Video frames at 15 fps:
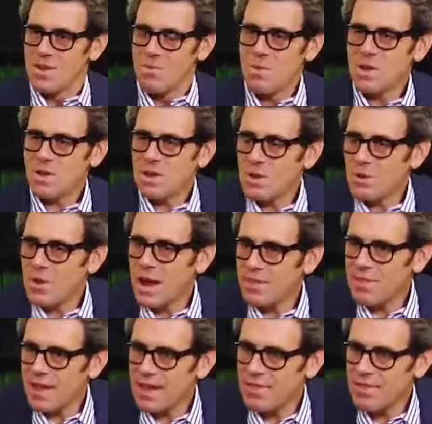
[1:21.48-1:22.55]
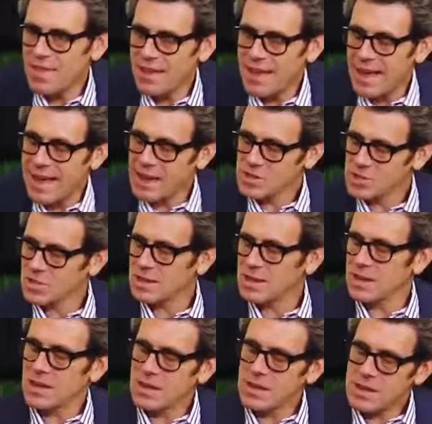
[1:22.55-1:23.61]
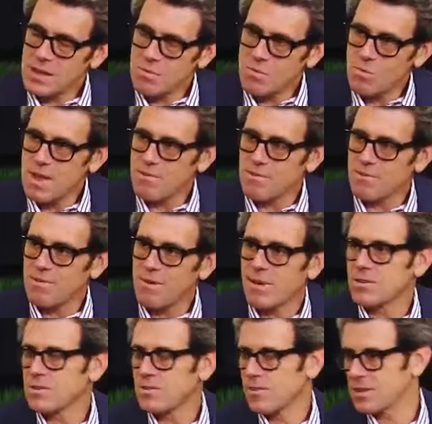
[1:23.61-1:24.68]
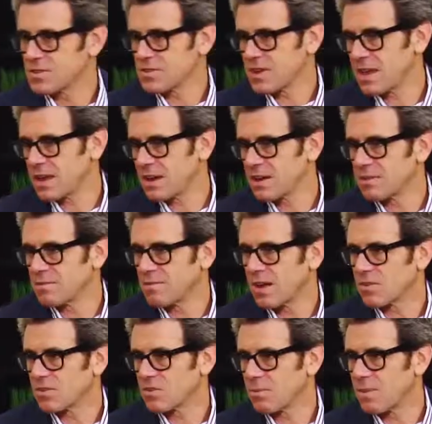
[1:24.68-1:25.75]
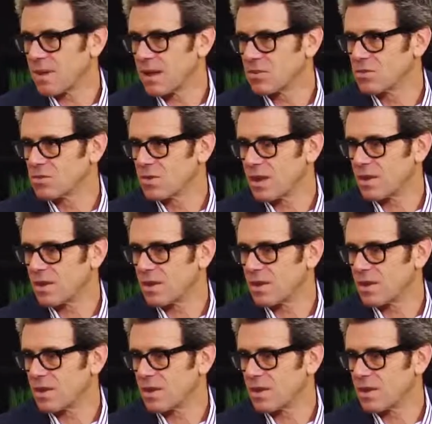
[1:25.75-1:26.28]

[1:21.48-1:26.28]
Well, I think actually we have a very sophisticated investor base.